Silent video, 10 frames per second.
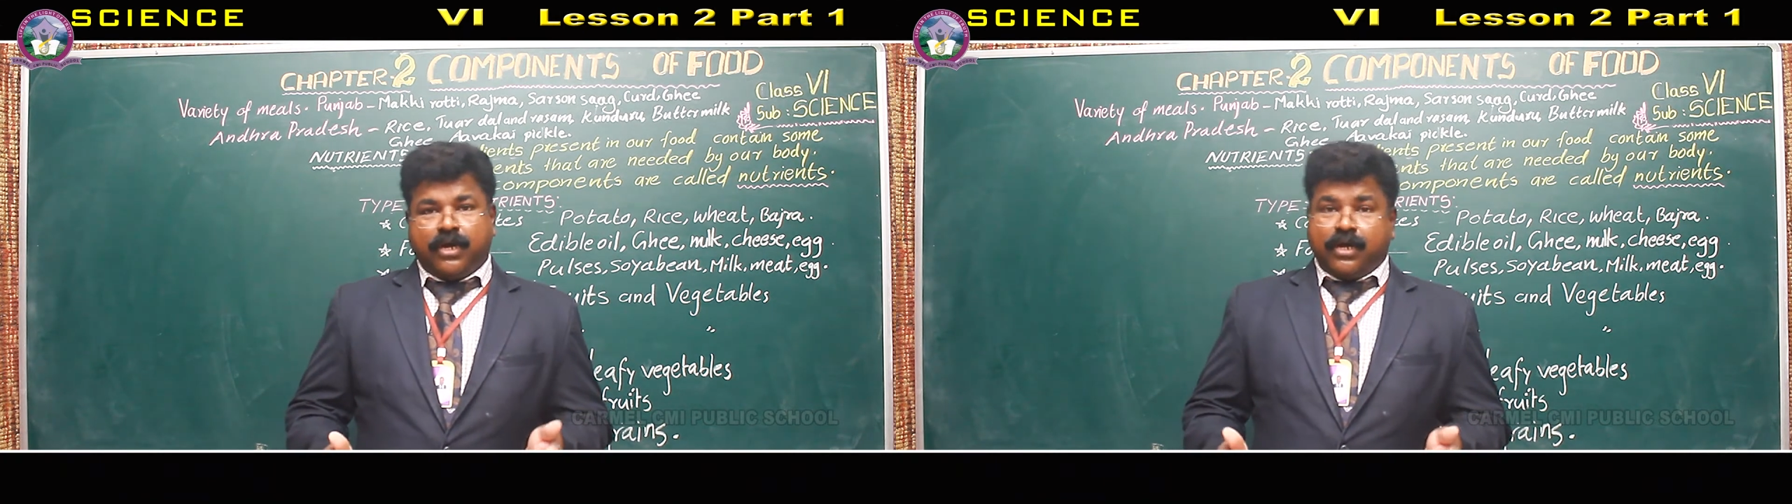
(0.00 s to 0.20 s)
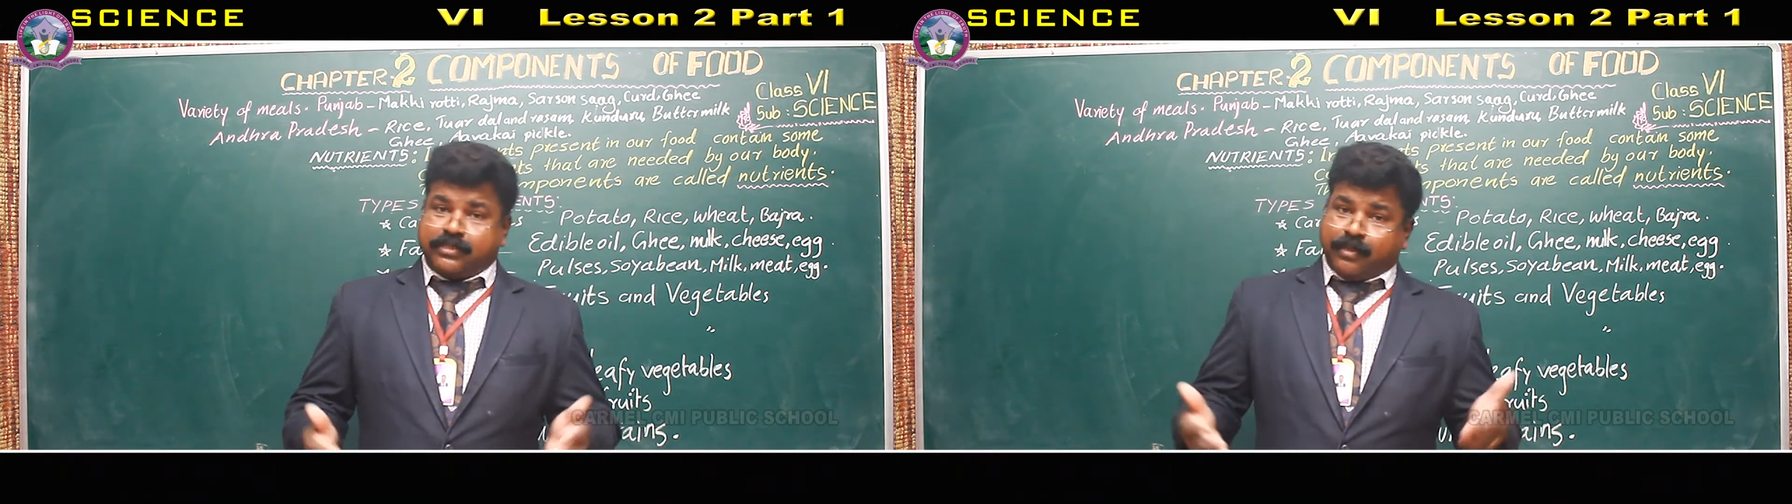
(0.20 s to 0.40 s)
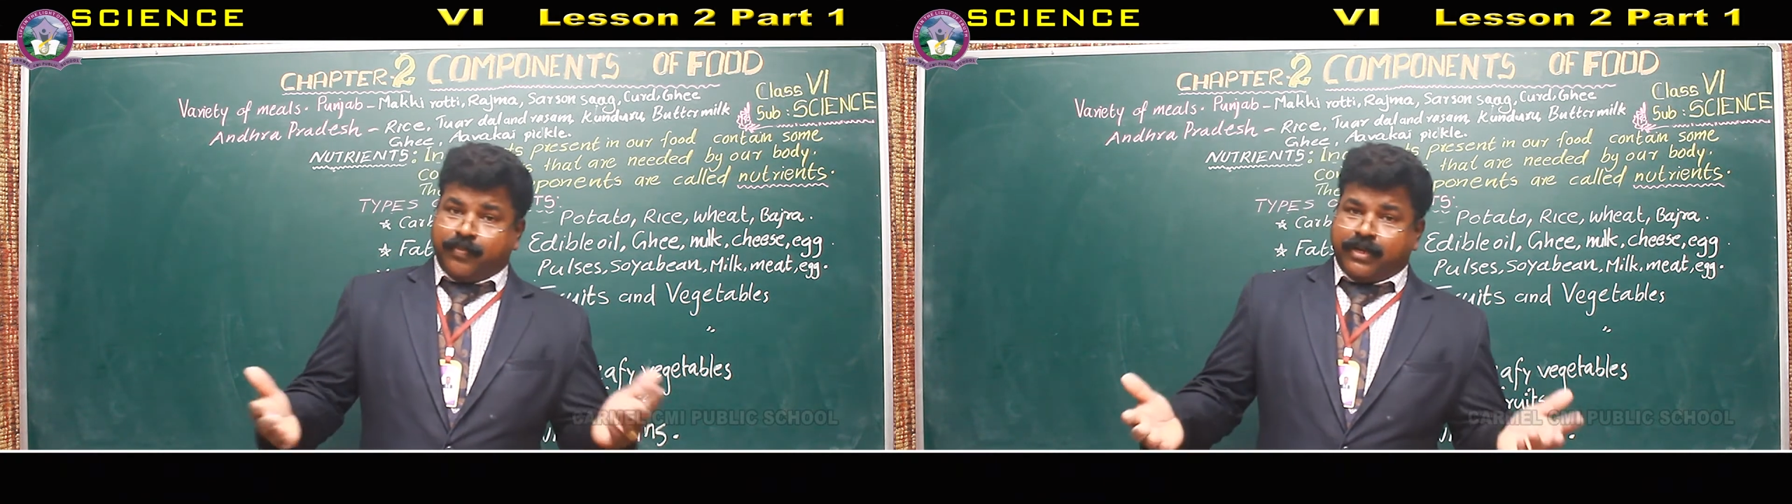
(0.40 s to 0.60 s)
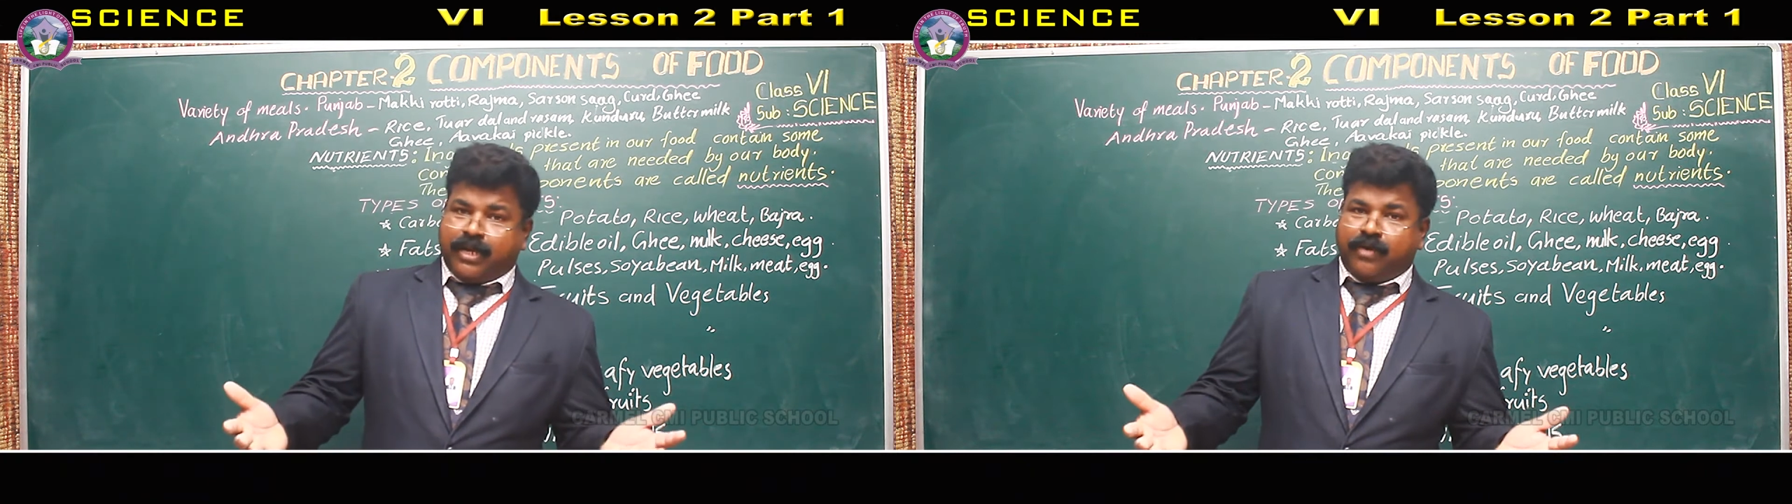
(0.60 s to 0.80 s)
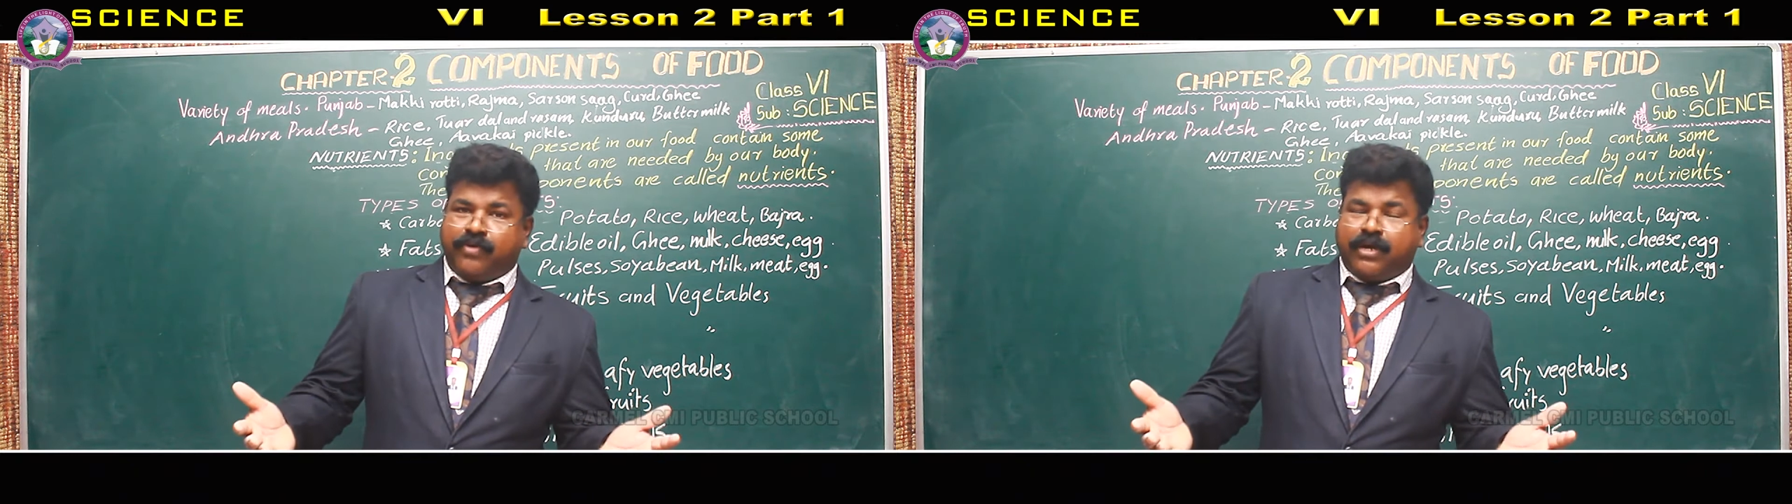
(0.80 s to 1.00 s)
Supper
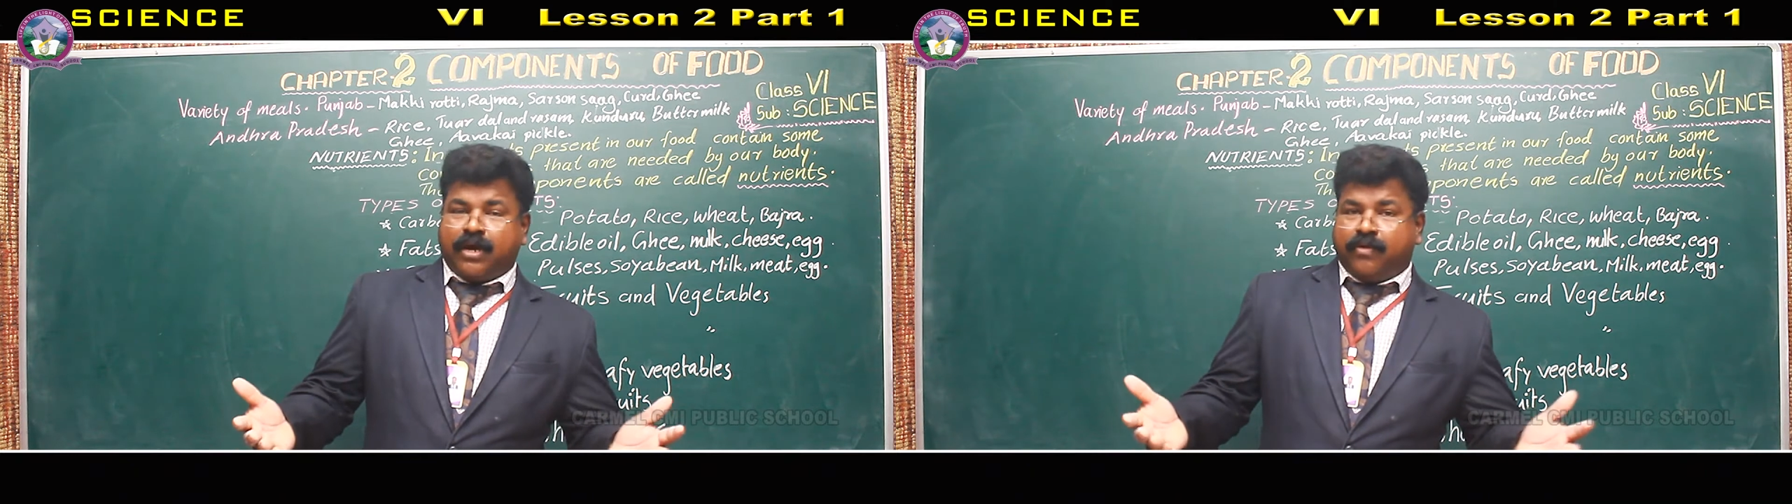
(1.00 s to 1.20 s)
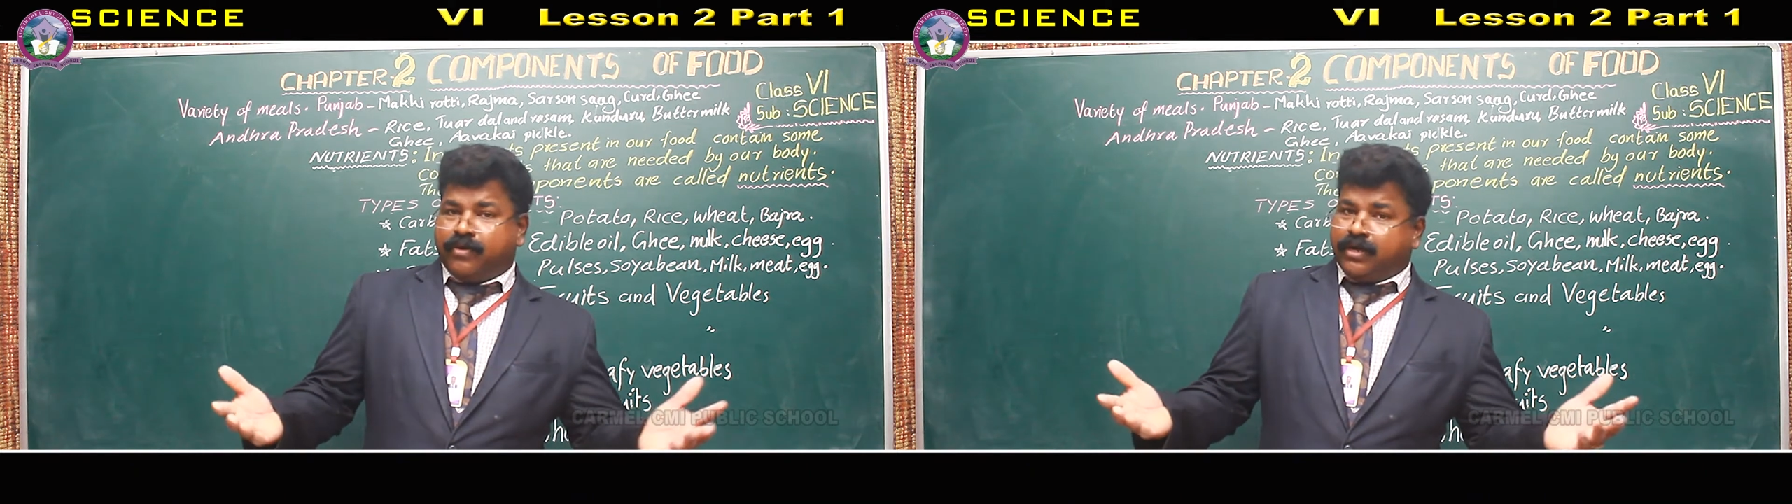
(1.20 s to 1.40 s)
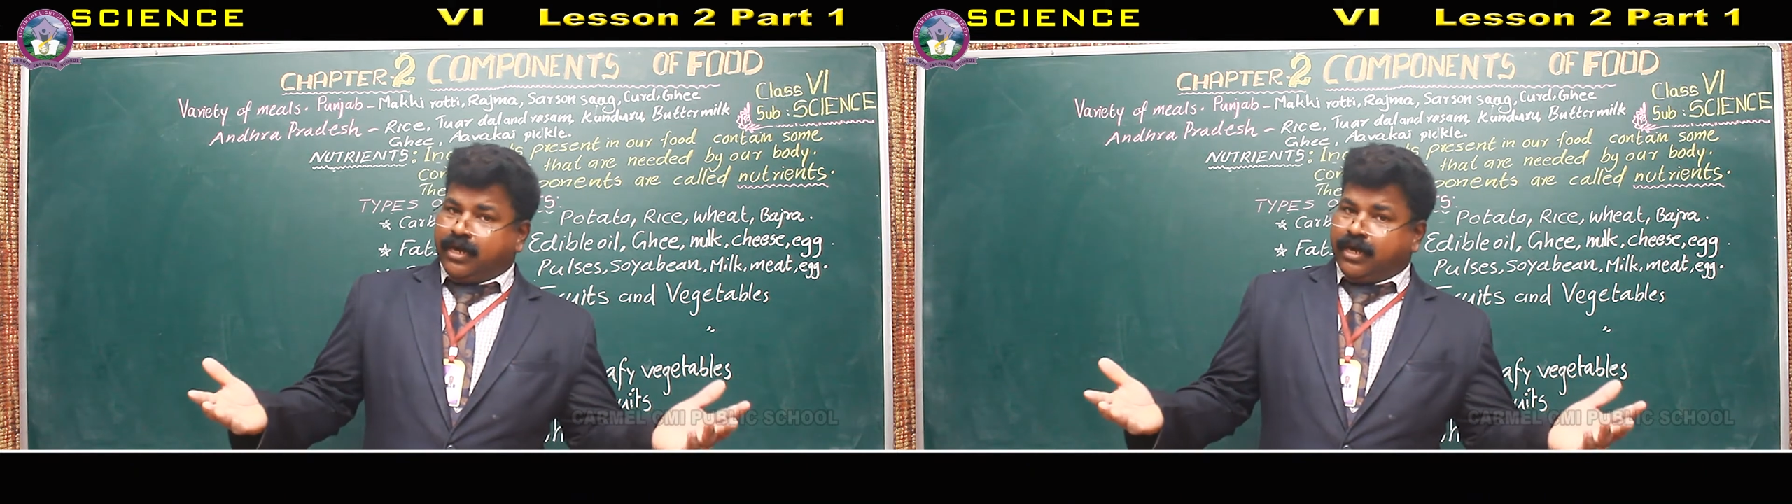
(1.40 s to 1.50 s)
time we are having